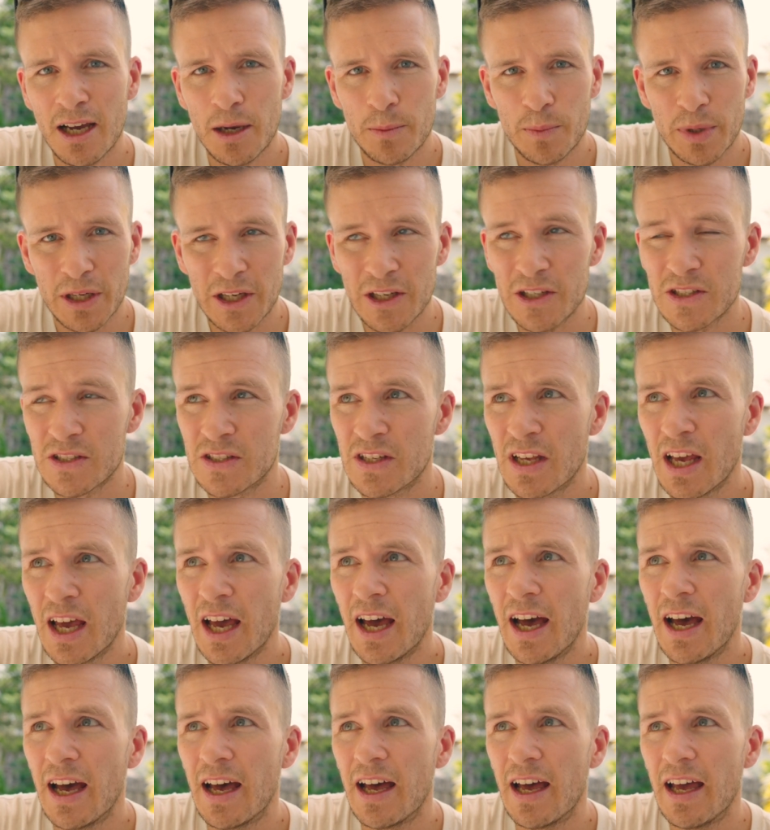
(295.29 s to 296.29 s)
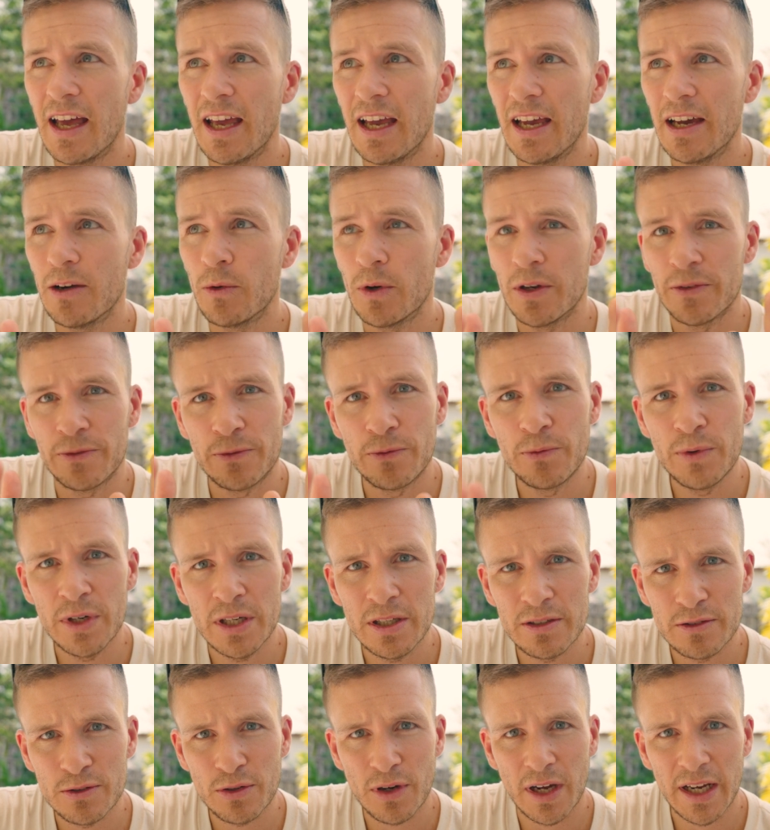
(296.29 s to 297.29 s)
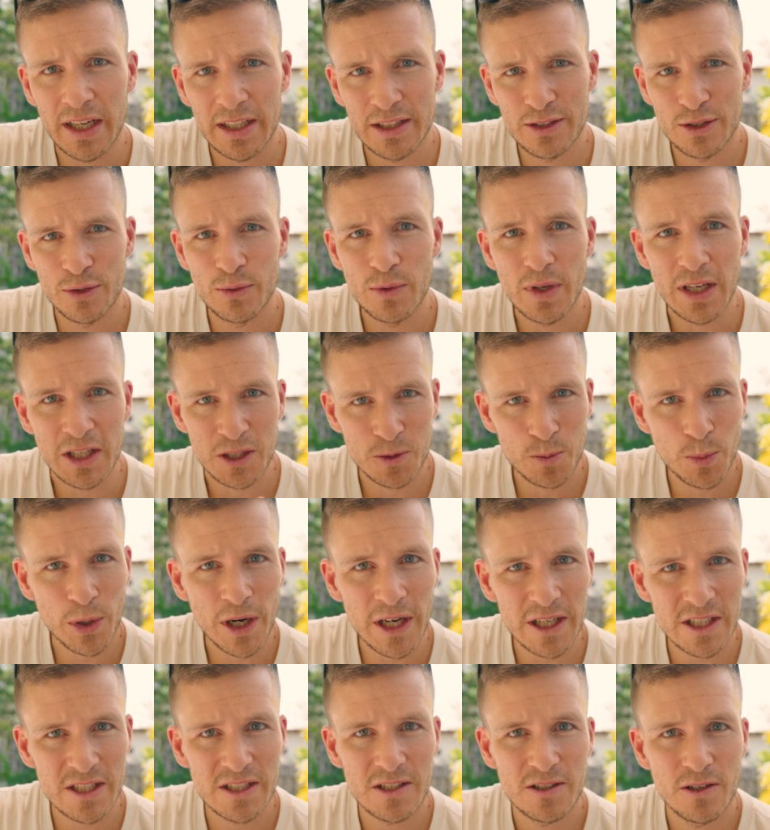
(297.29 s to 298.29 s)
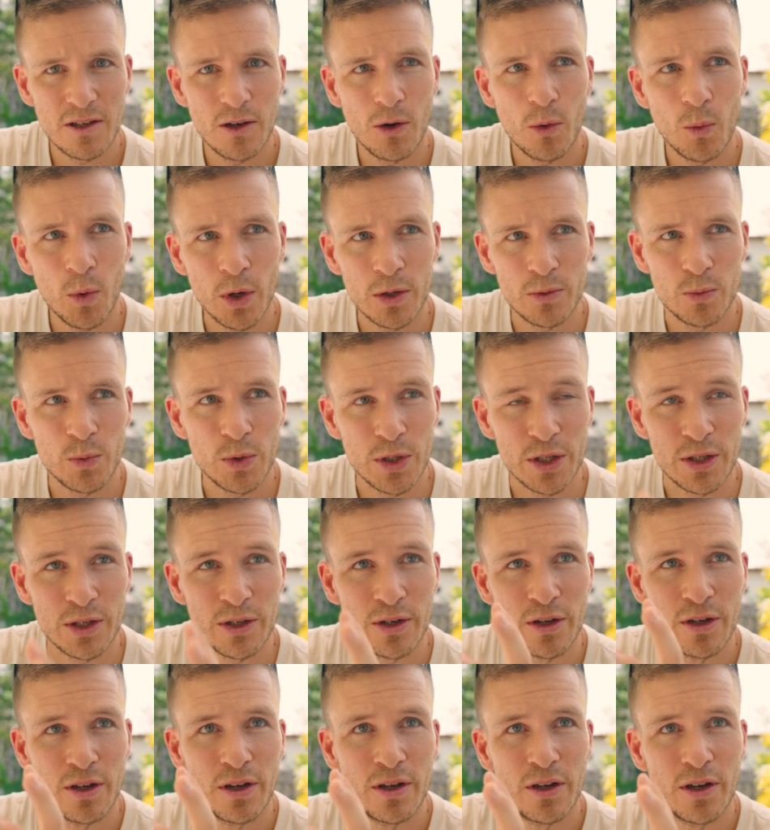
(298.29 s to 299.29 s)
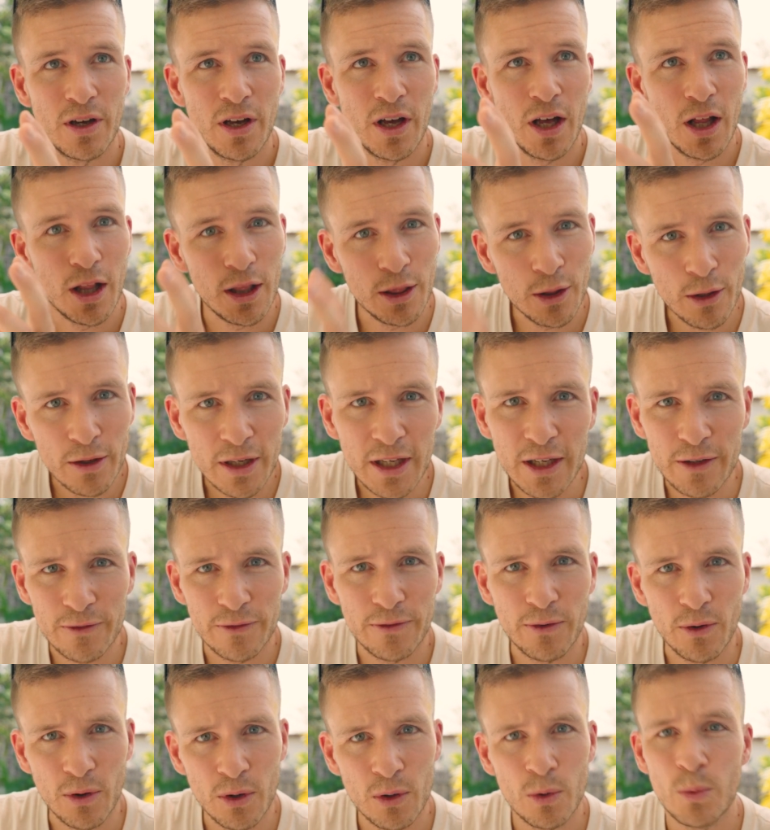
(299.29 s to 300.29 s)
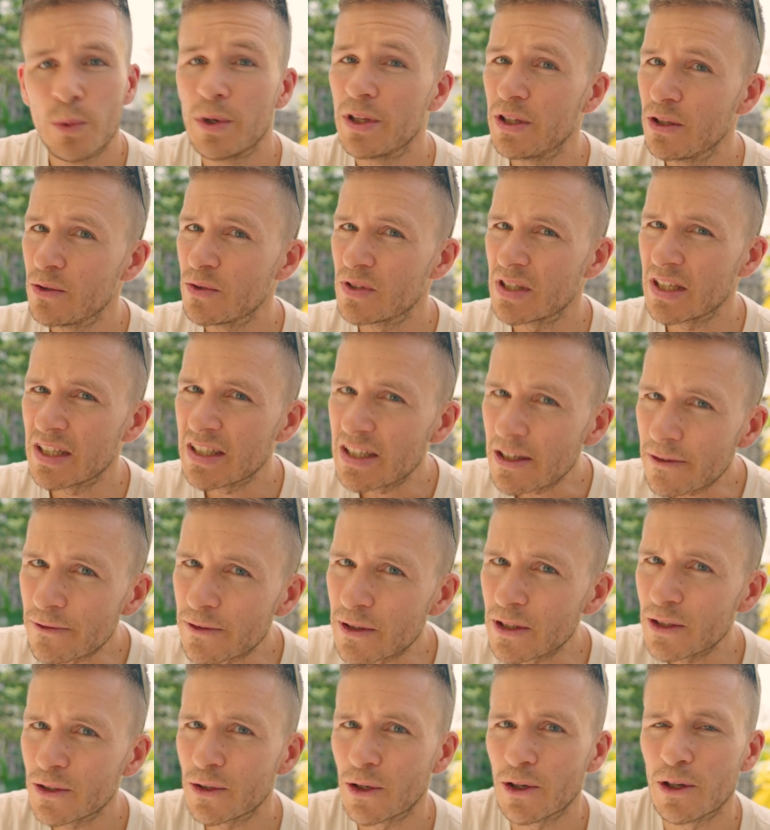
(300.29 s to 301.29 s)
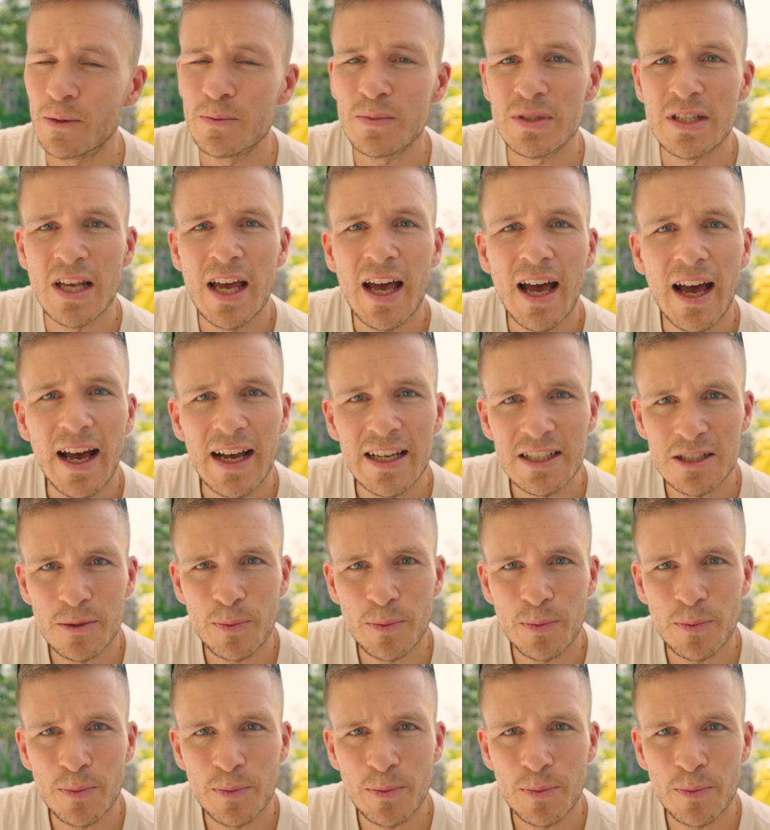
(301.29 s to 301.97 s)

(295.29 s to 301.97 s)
Because if we're trying to express what we're looking for, we're using different terms as